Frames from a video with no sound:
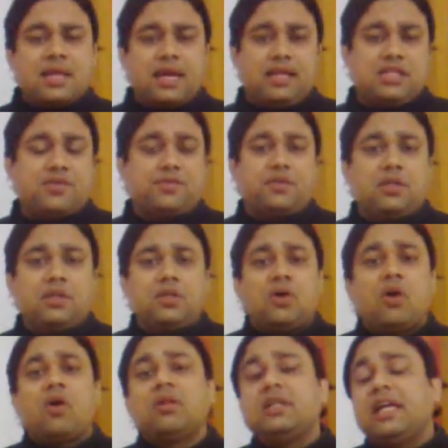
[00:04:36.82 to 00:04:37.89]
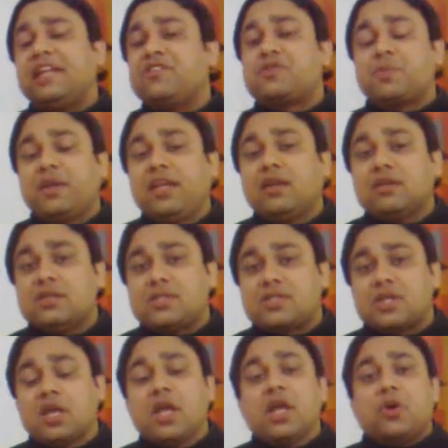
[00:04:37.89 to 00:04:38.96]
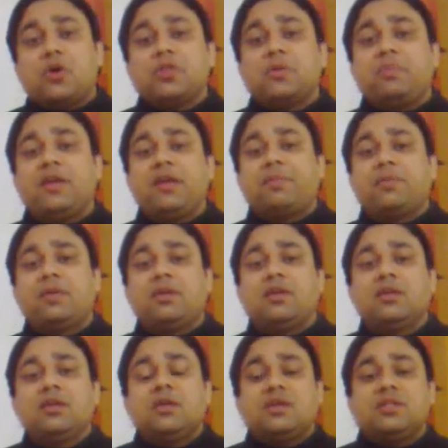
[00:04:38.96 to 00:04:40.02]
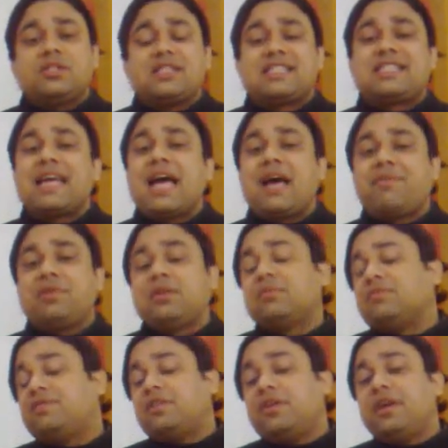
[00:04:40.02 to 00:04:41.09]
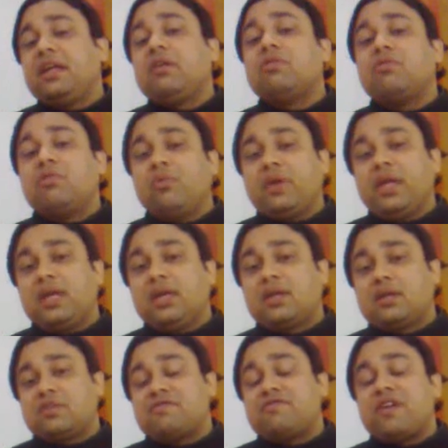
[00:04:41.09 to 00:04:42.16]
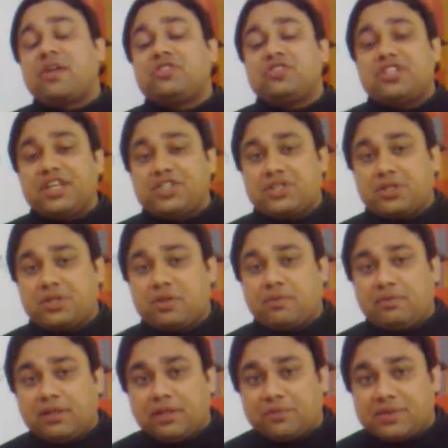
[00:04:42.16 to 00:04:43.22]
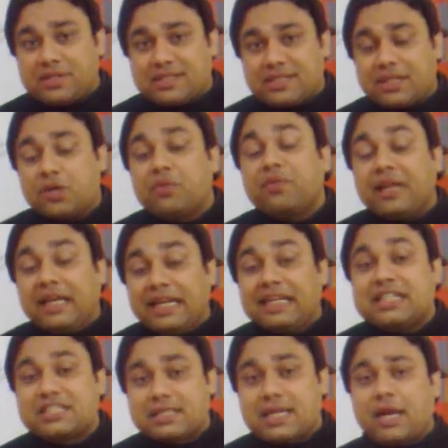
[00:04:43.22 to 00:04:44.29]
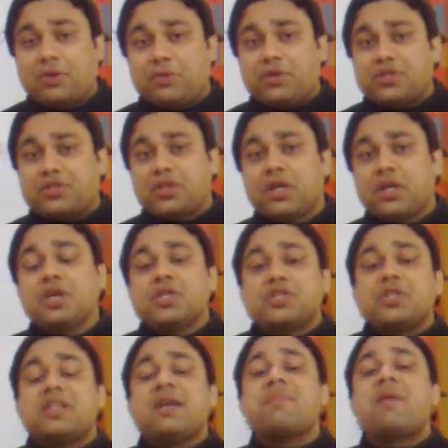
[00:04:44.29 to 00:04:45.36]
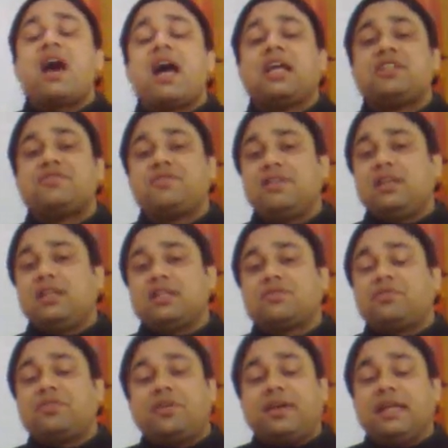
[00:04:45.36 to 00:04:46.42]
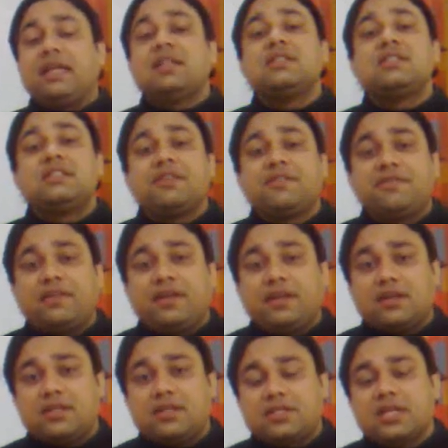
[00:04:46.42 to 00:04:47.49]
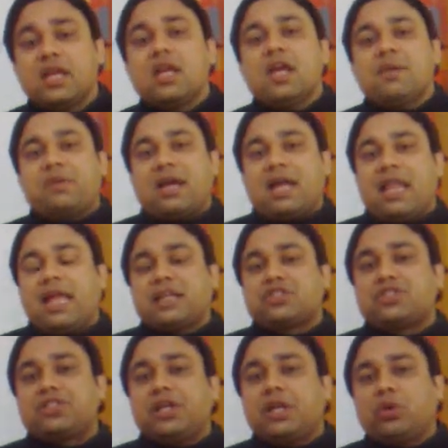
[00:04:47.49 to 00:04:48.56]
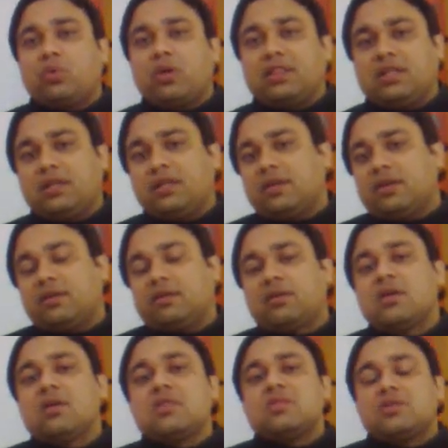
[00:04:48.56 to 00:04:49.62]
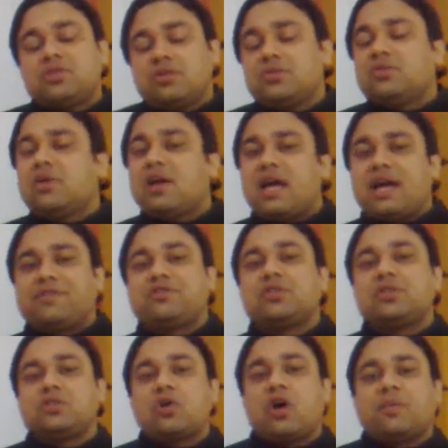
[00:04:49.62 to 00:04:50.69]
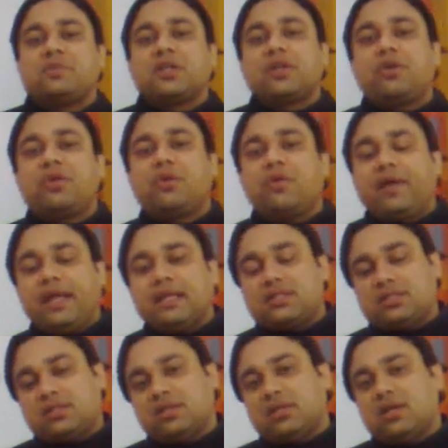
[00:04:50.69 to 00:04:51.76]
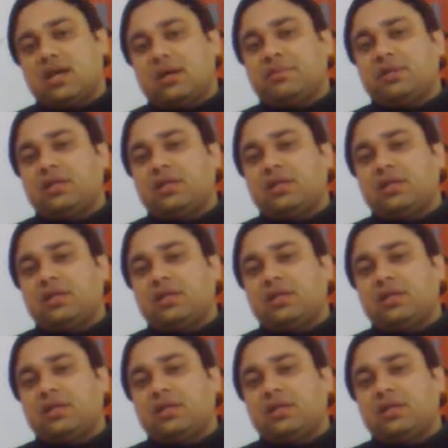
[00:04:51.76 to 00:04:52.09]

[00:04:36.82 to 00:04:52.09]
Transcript: that is for the non-native speakers, or the people just having a very weak foundation of linguistic English language. So they might feel it very difficult. But I like to tell you one thing here, that you have to adopt the great